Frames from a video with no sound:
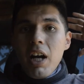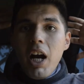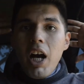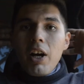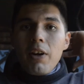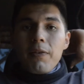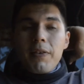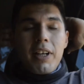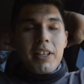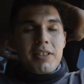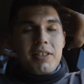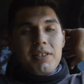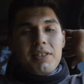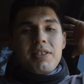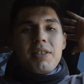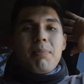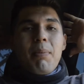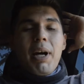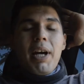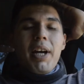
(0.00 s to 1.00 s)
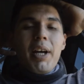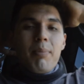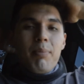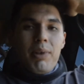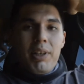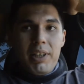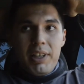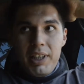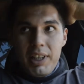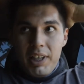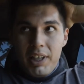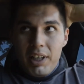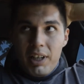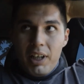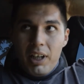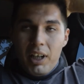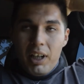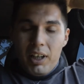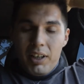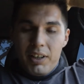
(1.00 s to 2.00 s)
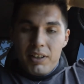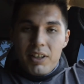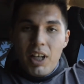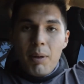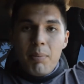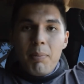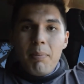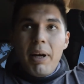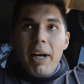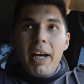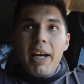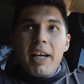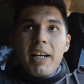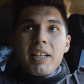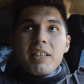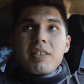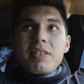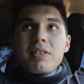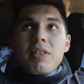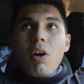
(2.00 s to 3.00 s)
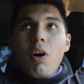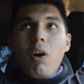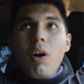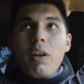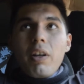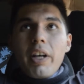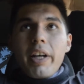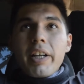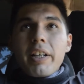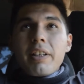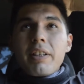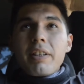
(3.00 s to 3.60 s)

don't know if you guys can see my head, but the top of my head is like,